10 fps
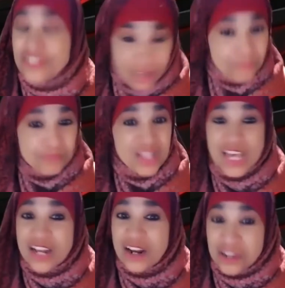something
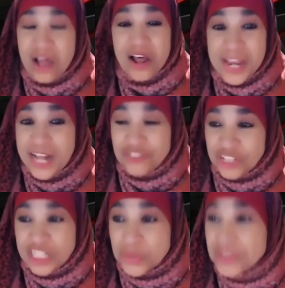that Allah has
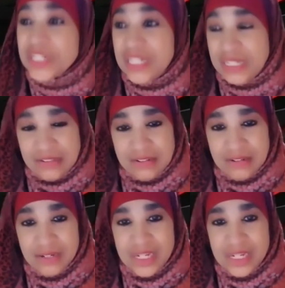decreed.